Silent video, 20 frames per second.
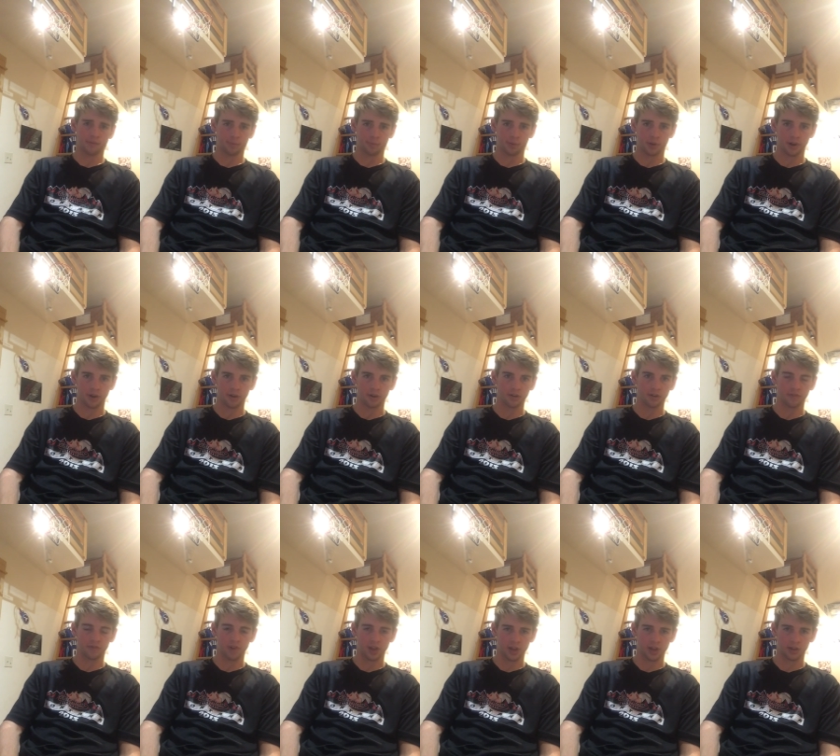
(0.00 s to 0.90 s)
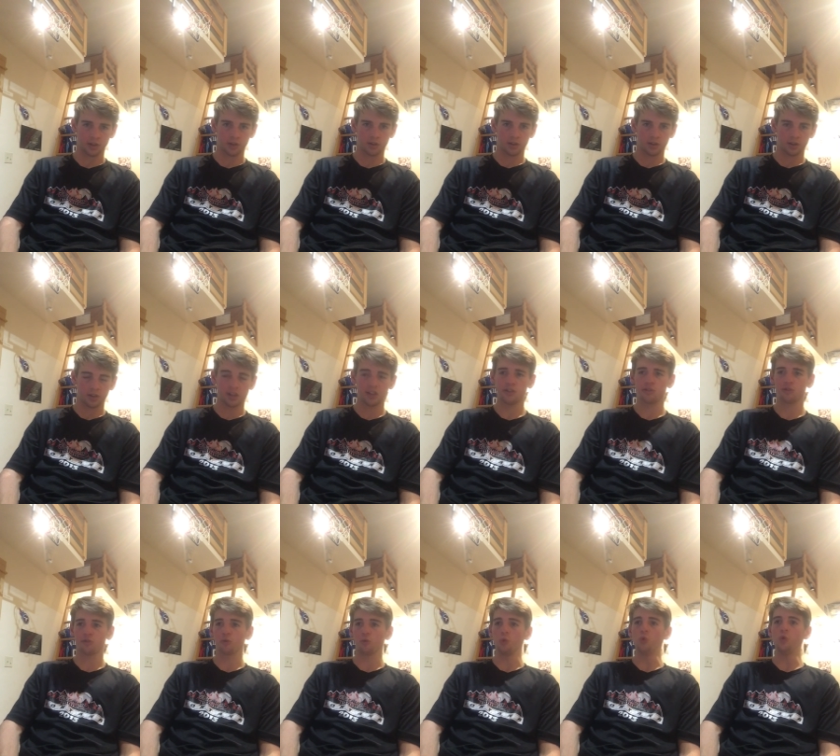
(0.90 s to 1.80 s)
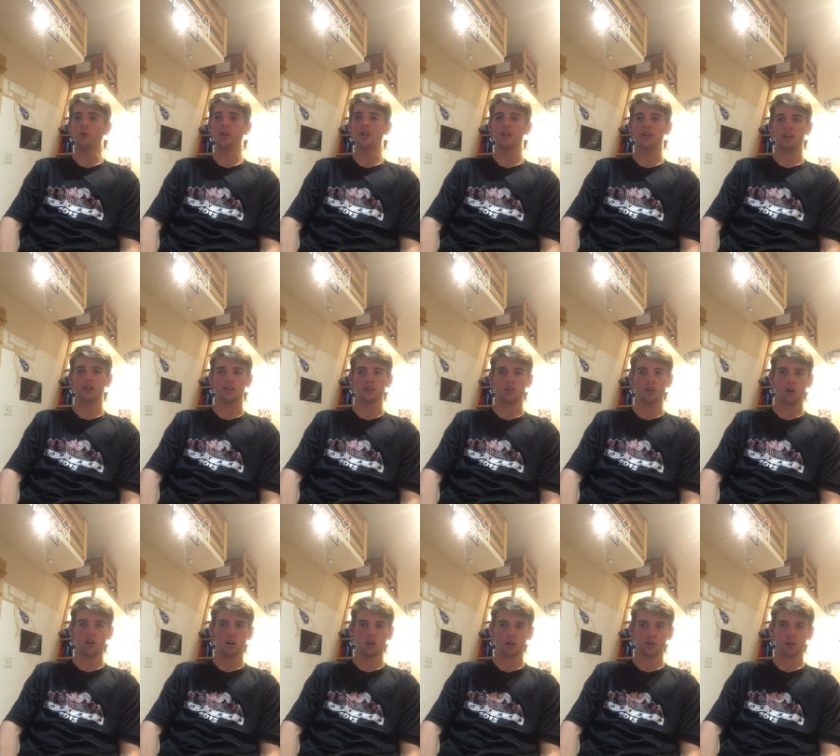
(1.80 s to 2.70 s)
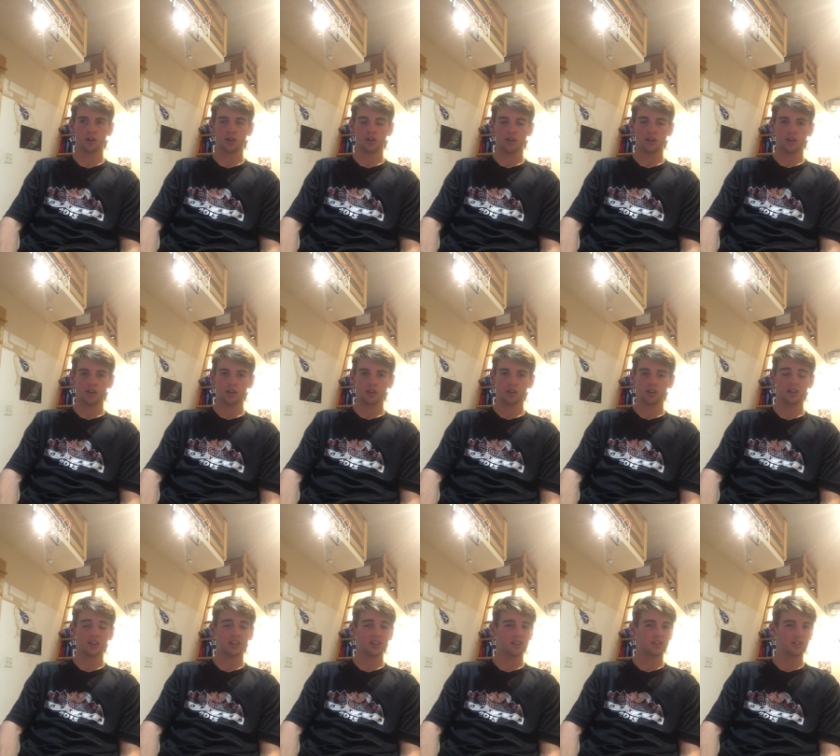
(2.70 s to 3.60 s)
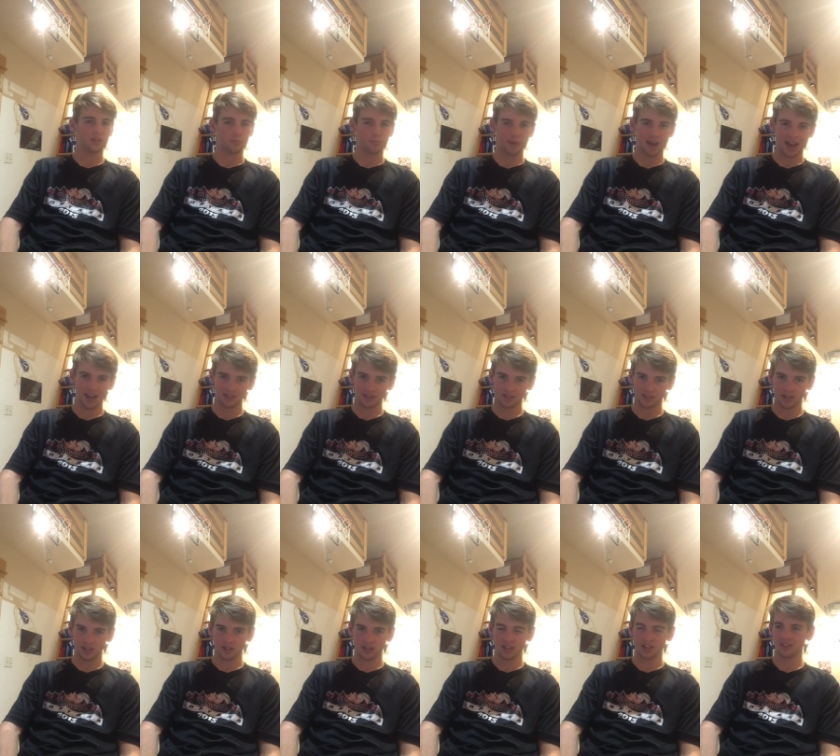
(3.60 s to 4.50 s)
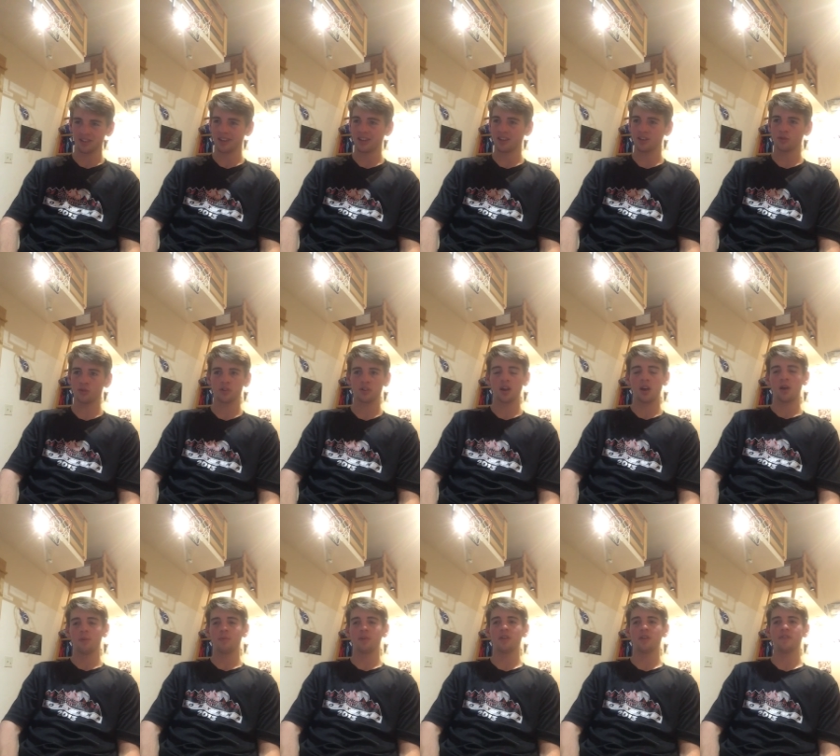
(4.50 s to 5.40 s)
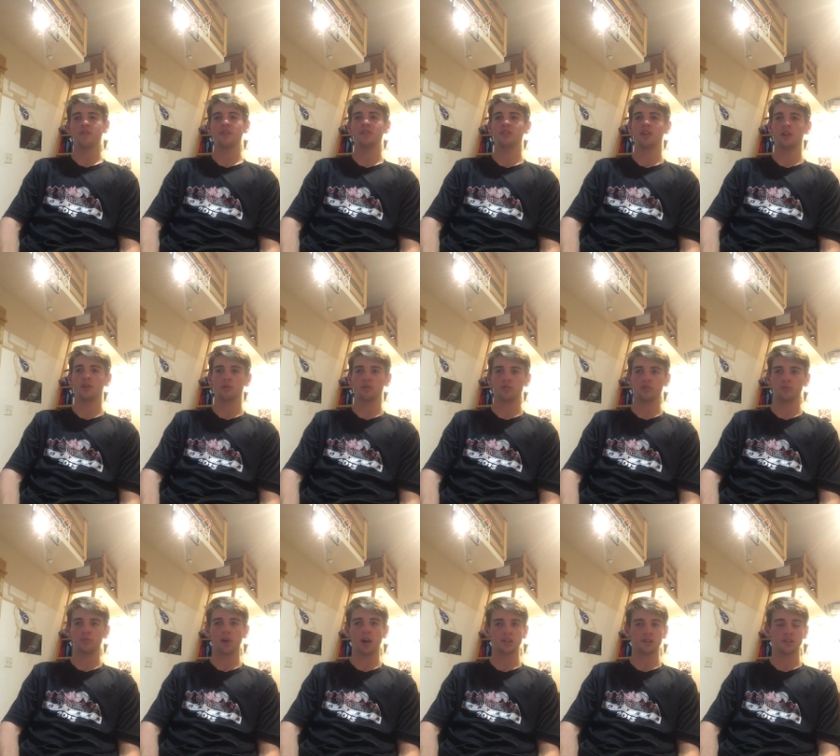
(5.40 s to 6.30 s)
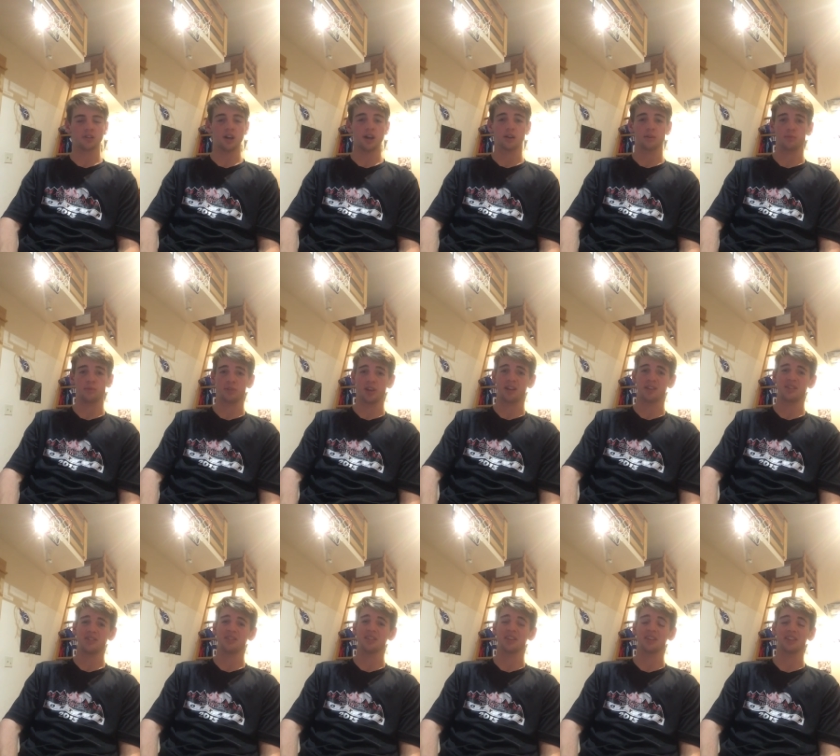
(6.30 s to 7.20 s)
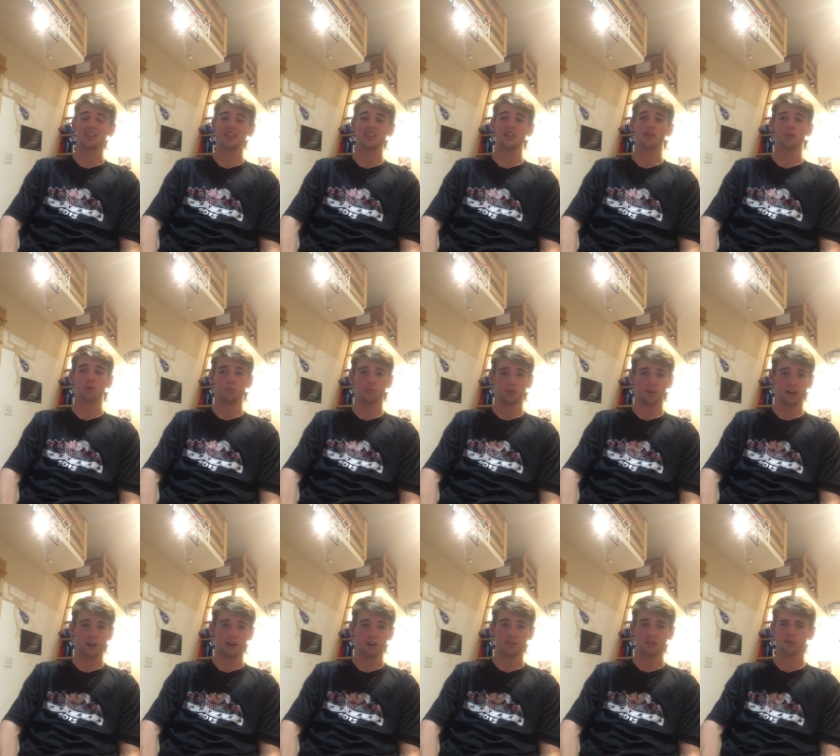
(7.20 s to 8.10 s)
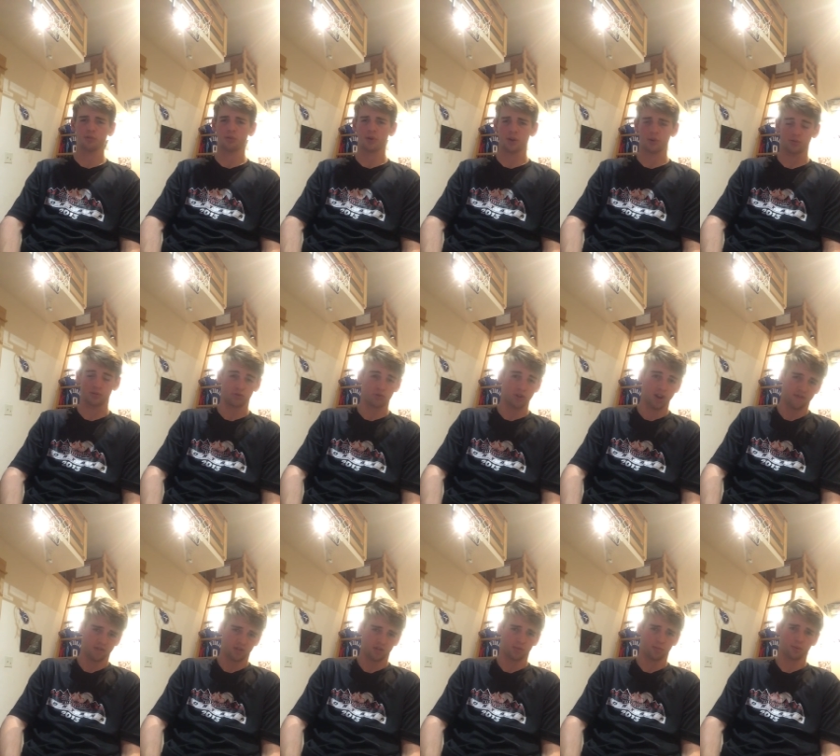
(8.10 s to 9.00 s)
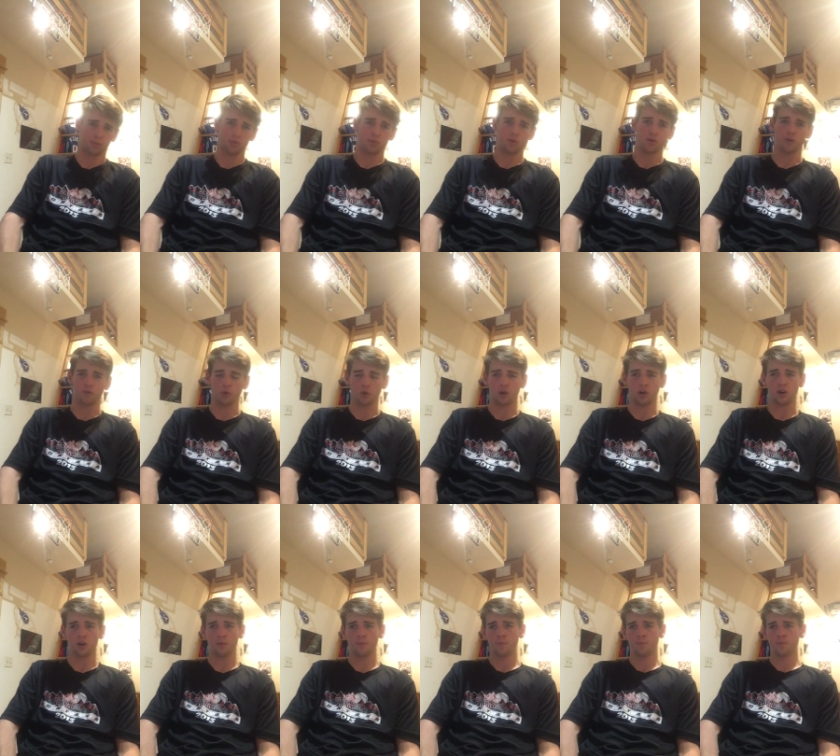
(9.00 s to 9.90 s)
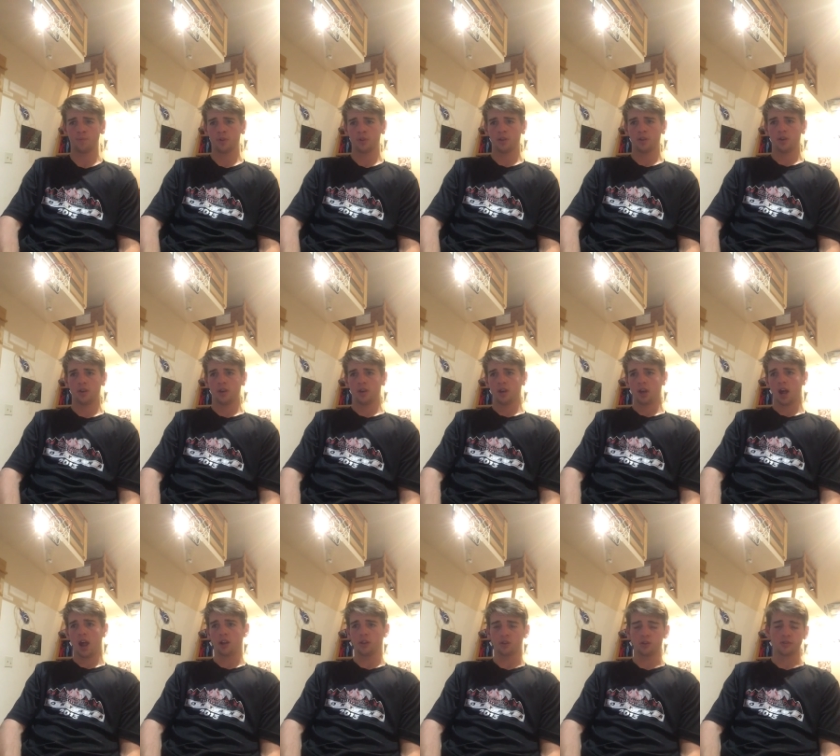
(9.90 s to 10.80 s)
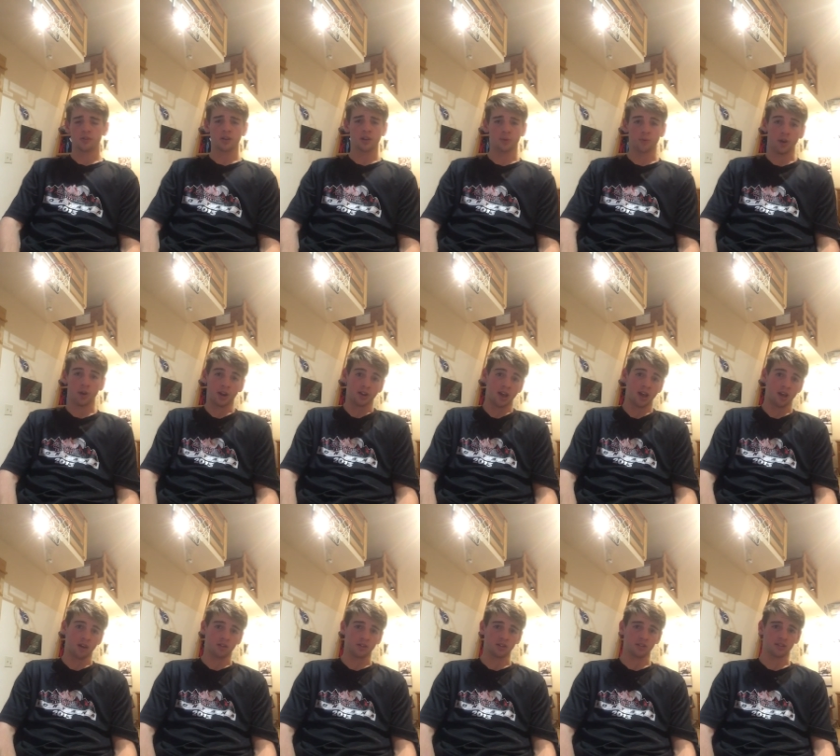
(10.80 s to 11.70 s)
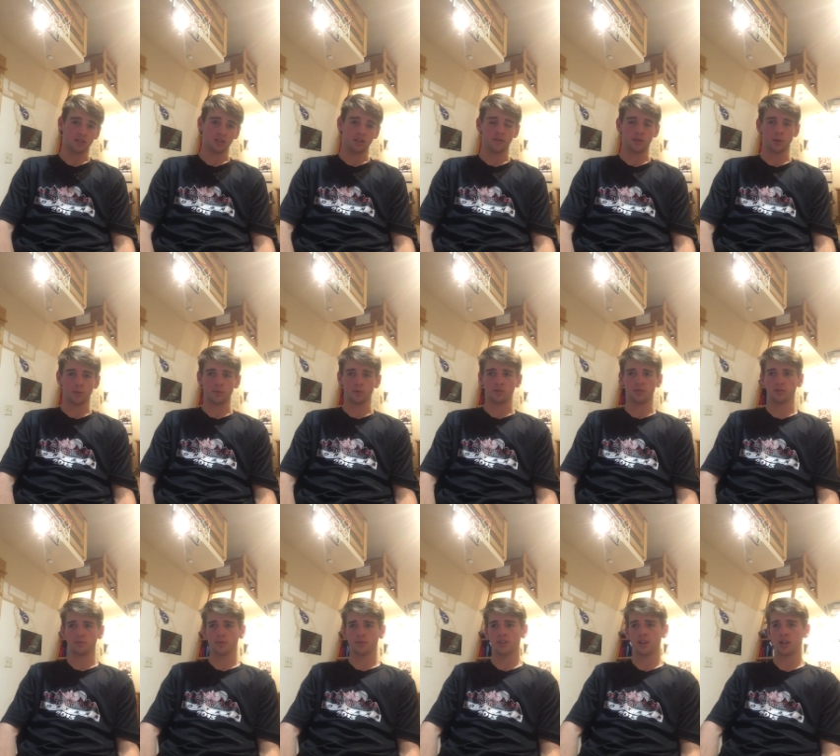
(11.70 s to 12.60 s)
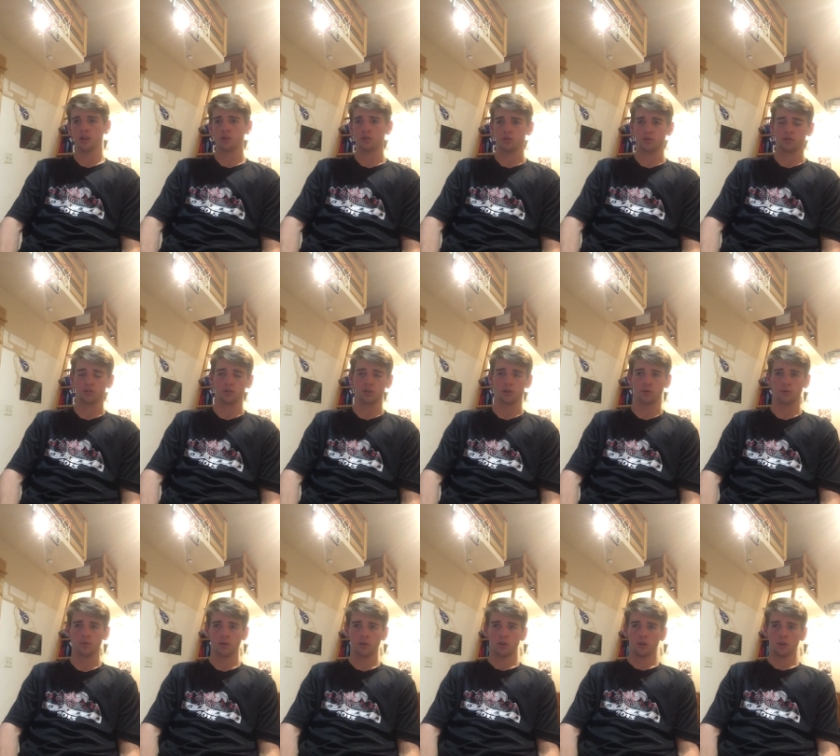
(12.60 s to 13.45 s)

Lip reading: player to defend. He's really long, can get to the basket, if he's getting to a spot to knock him down, he's a lethal player, and that's why he was drafted number 3 overall. And it looks like right now he's living up to his potential, so